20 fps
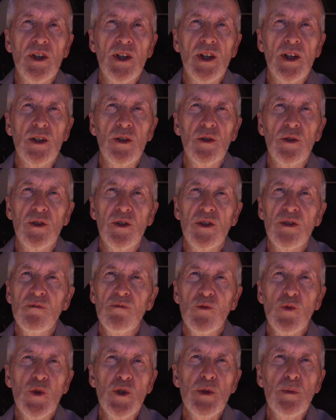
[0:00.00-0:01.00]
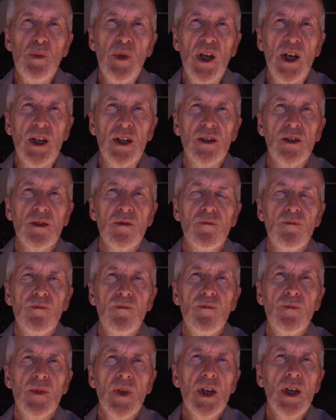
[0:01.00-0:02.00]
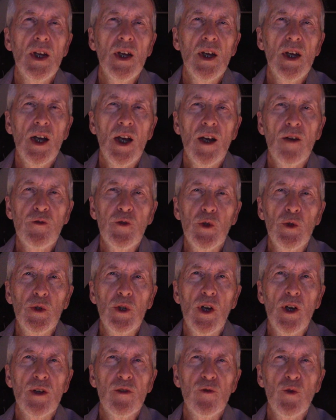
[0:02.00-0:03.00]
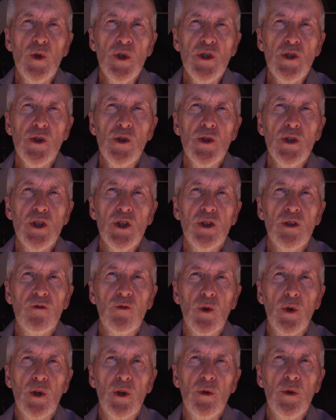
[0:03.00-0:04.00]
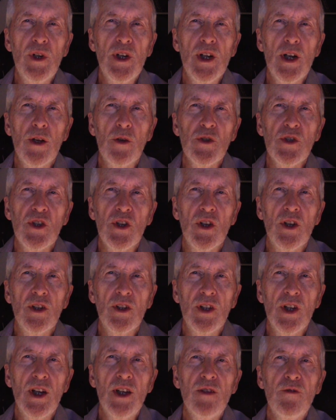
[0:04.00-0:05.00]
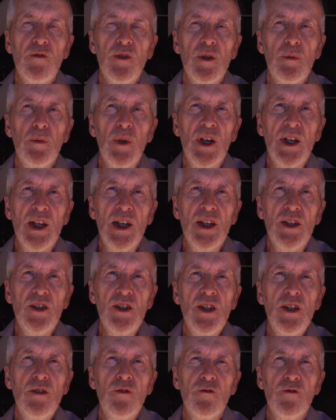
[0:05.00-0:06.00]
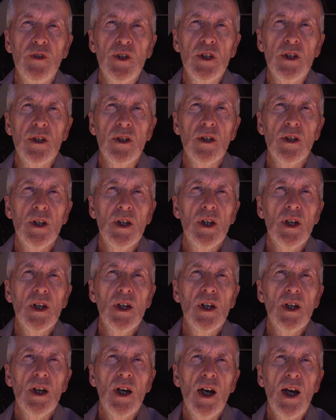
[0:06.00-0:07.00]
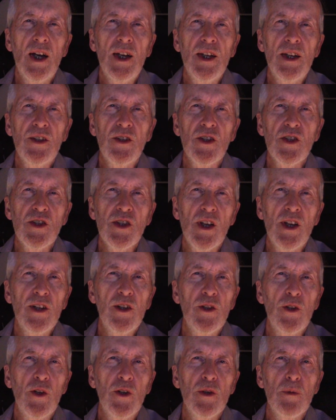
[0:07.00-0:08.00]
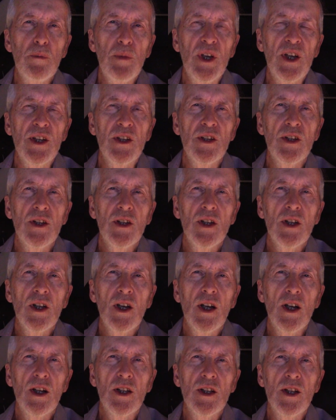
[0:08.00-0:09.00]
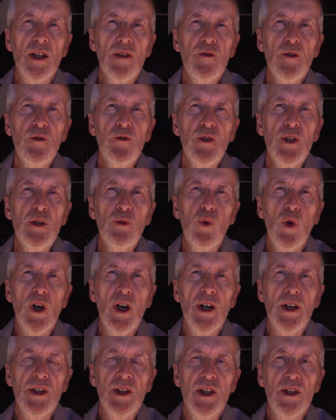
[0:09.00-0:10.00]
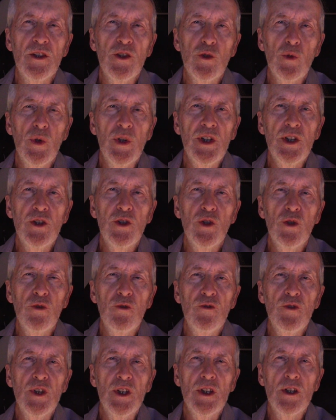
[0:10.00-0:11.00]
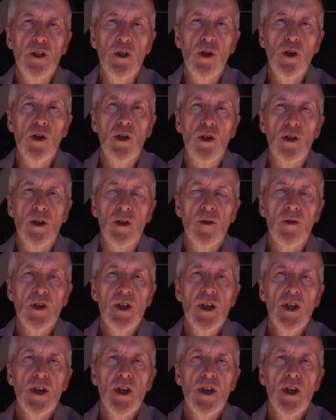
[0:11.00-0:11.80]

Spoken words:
I could respect. After a lot of research for a greenhouse 9 feet by 18 feet, I had decided on a bed 11 feet wide and 22 feet long.